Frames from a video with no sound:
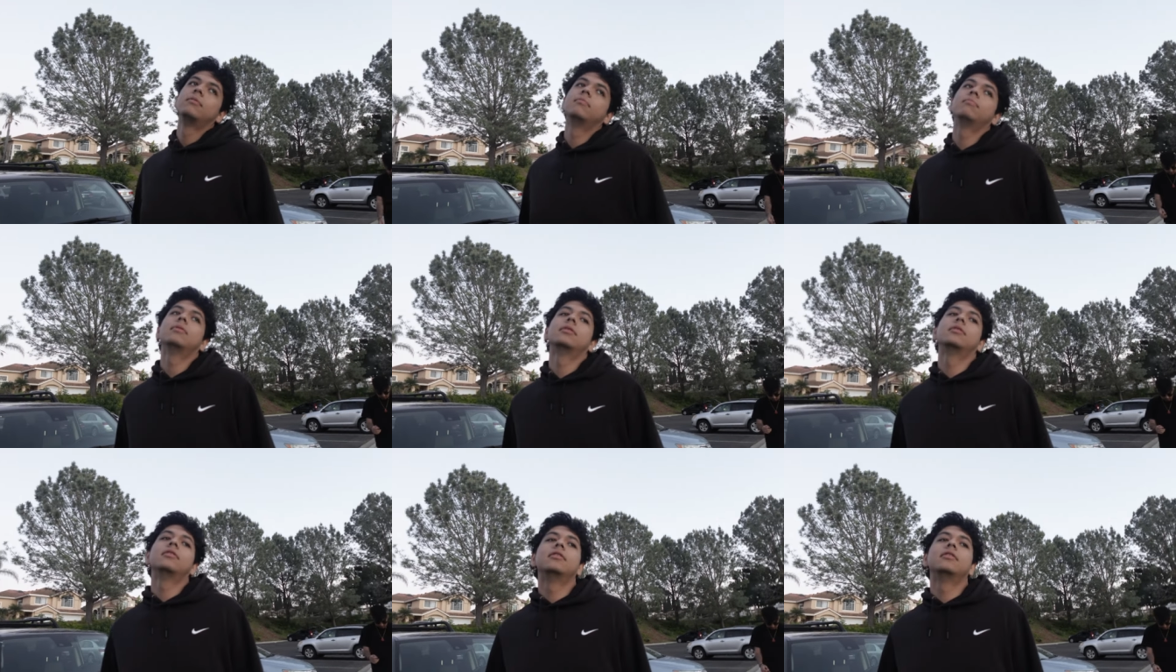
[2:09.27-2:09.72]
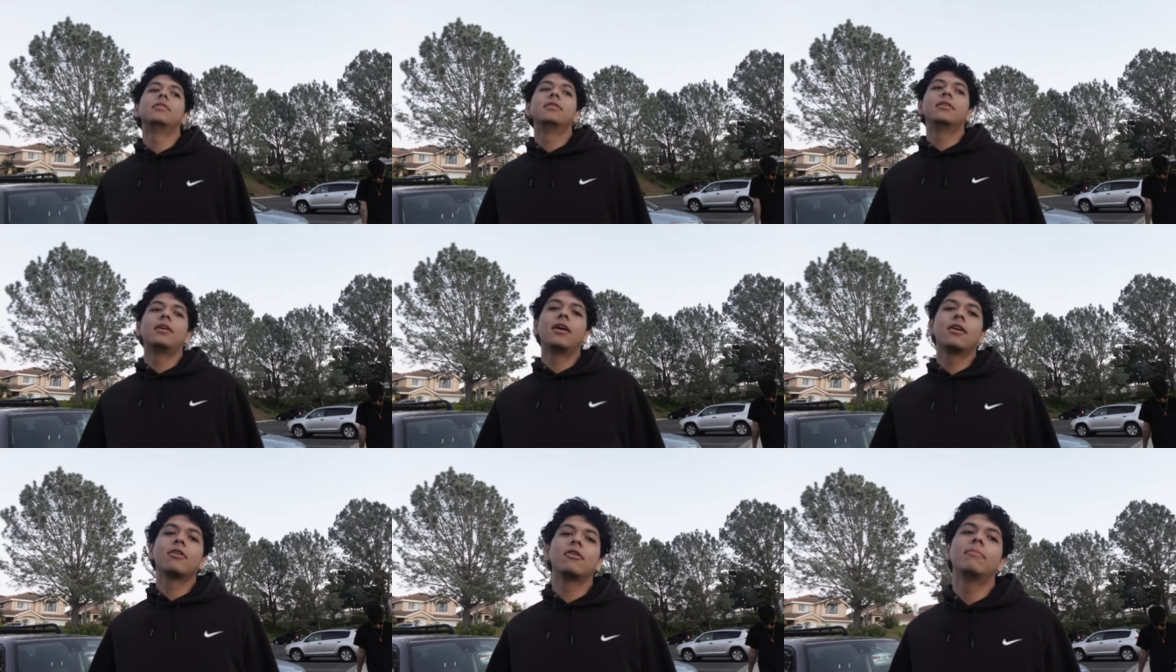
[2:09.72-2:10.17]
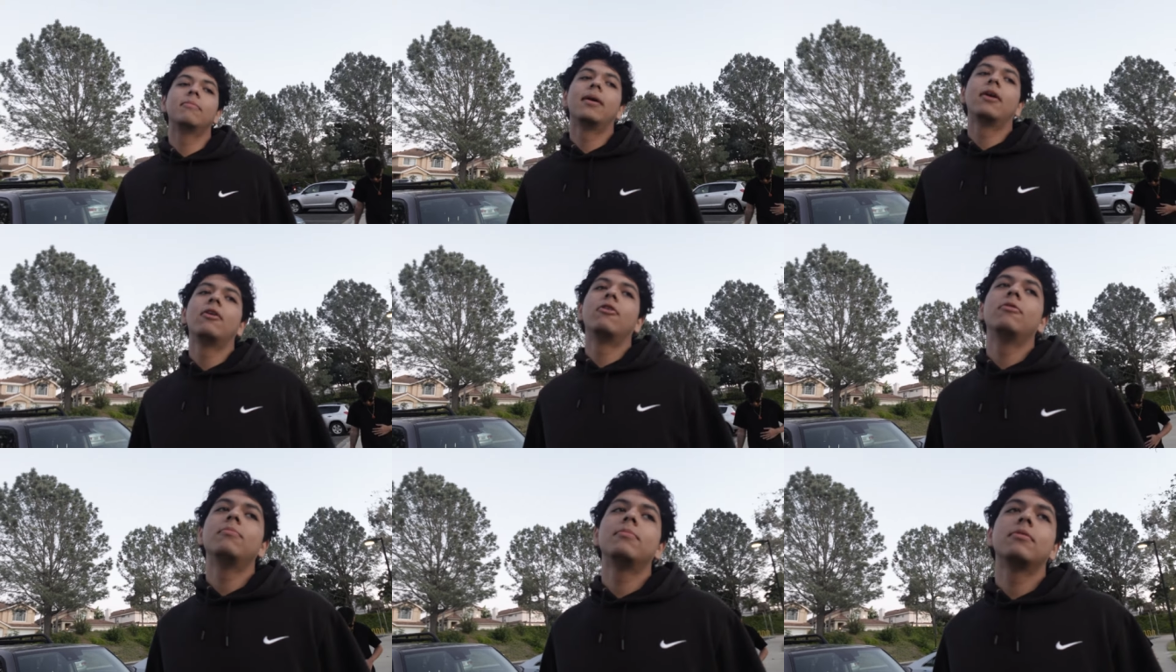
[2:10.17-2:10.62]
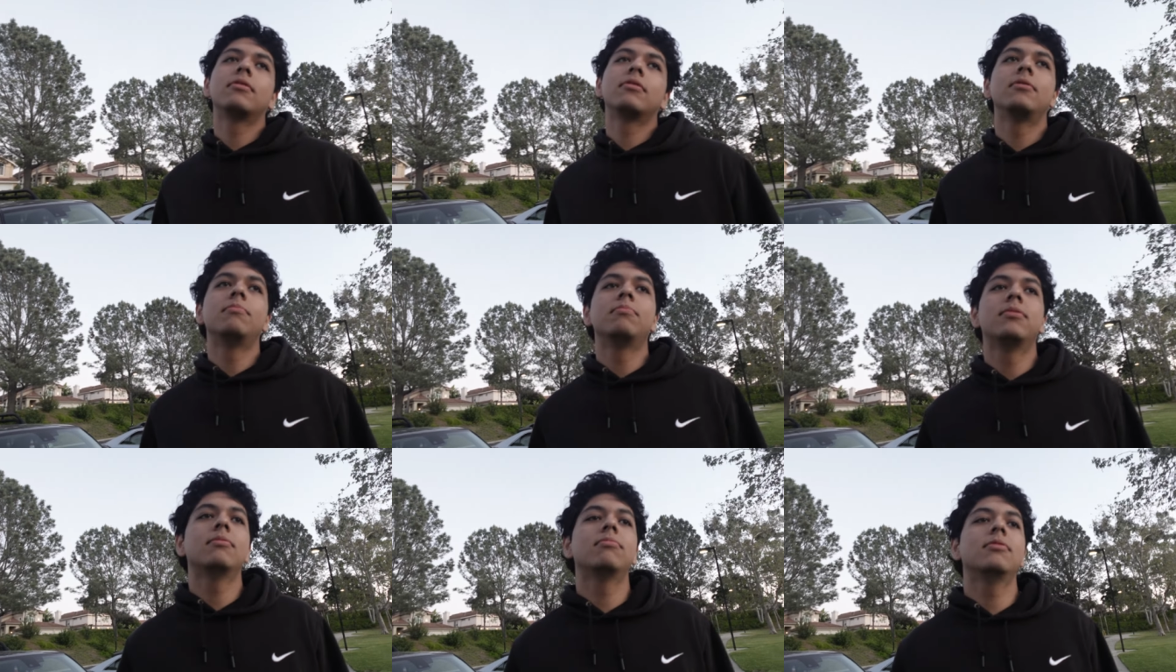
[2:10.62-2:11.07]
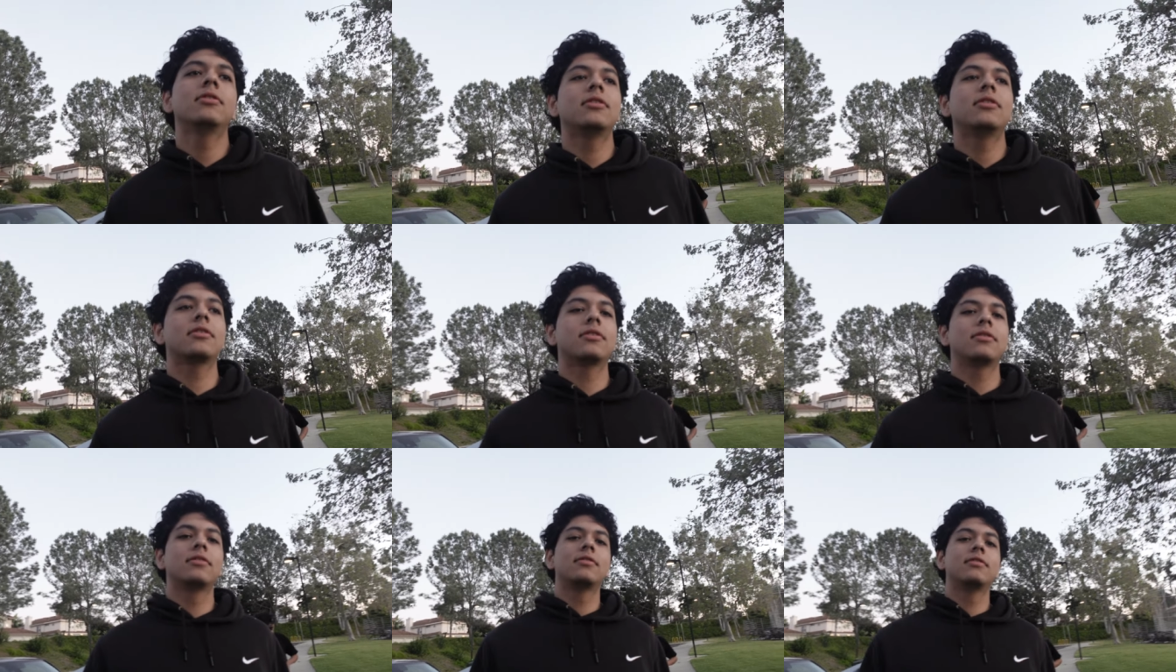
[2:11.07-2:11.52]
but I go by Omar in public.